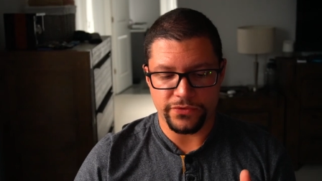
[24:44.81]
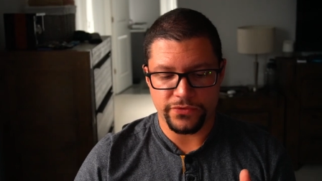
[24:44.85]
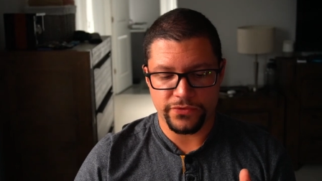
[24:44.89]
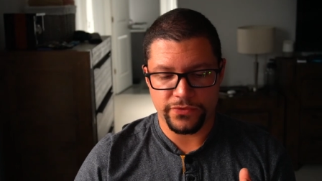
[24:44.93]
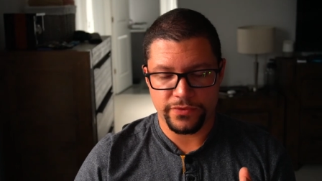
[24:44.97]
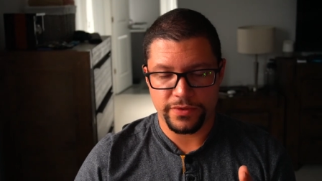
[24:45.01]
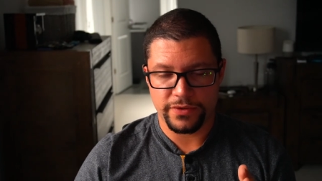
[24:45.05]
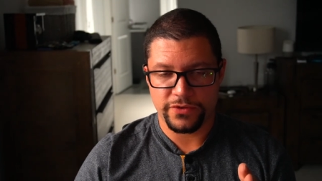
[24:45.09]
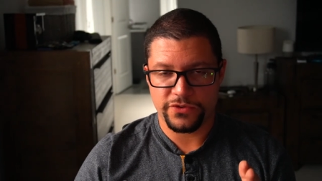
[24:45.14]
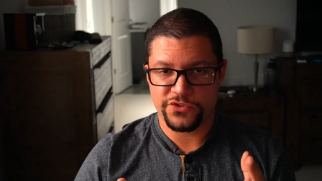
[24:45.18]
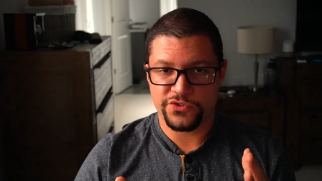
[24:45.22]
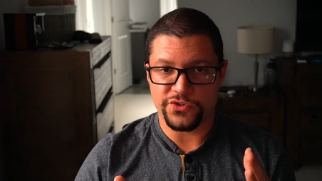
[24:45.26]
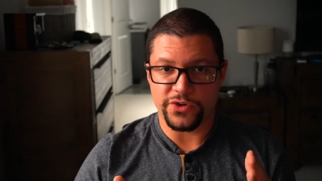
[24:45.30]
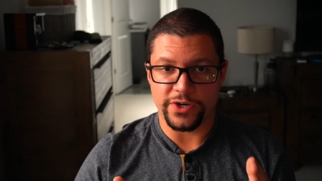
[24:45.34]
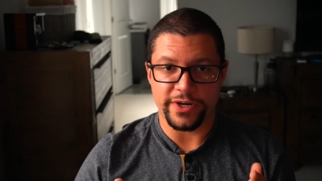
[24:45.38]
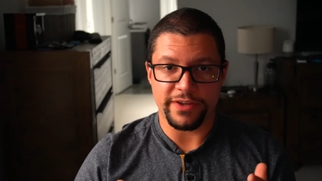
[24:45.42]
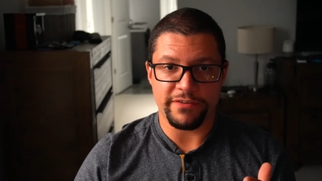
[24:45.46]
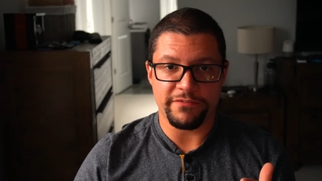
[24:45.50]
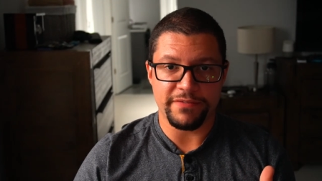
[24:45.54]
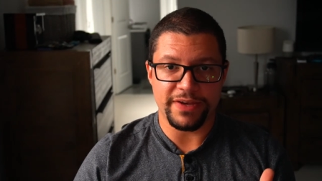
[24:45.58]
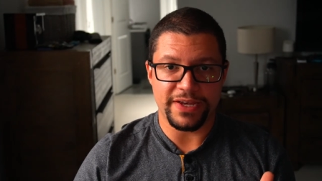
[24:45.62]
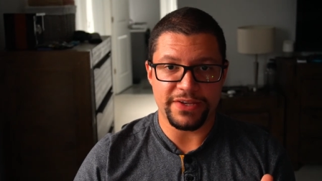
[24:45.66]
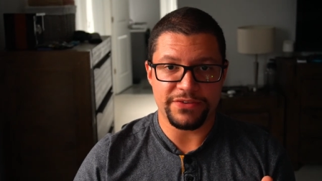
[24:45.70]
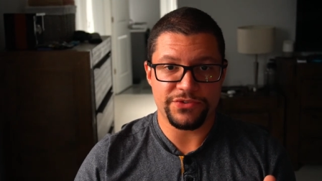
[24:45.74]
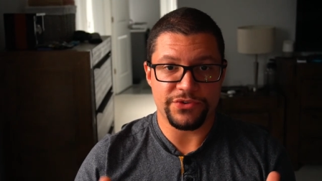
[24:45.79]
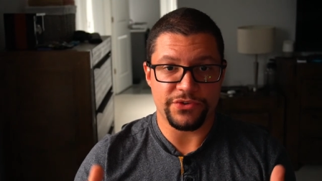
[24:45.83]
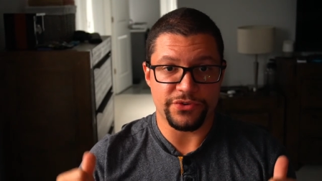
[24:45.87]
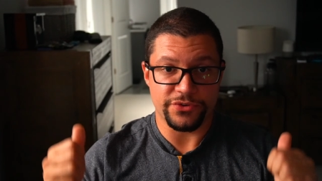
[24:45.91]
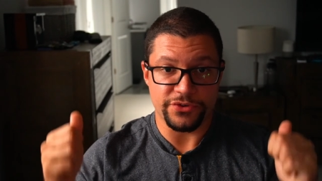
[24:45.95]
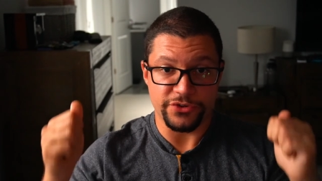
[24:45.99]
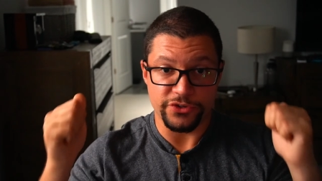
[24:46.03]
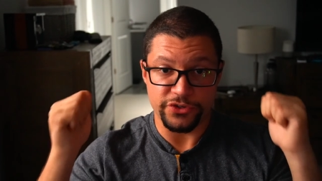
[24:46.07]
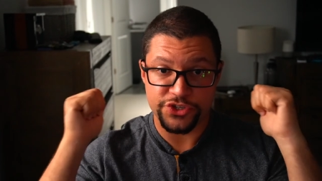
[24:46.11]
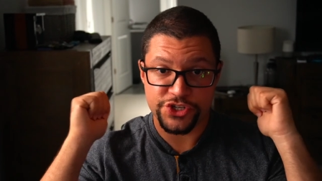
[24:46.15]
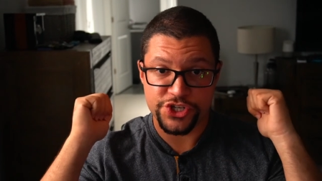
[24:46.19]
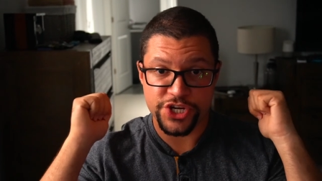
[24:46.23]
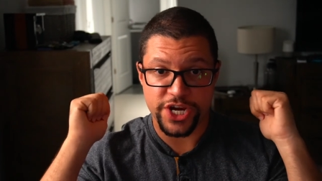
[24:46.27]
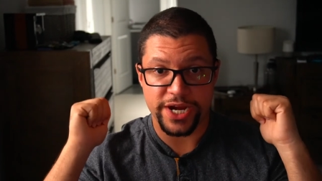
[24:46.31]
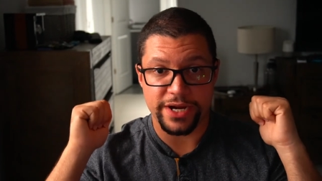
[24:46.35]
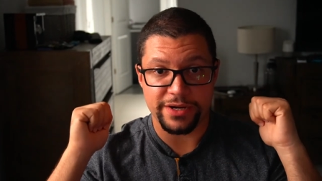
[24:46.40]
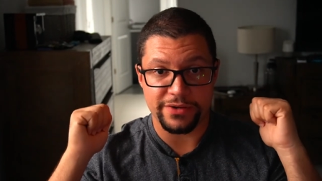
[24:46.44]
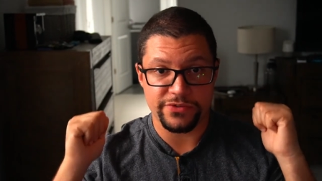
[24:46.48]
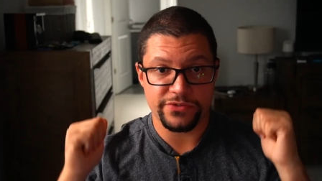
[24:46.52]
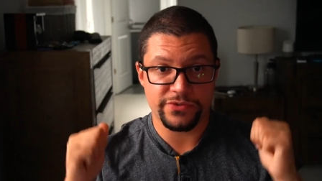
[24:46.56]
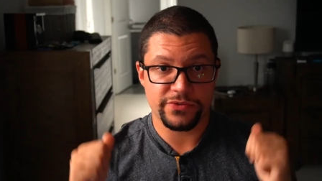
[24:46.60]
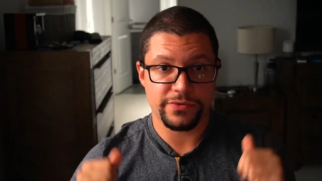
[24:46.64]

start investing on your chairs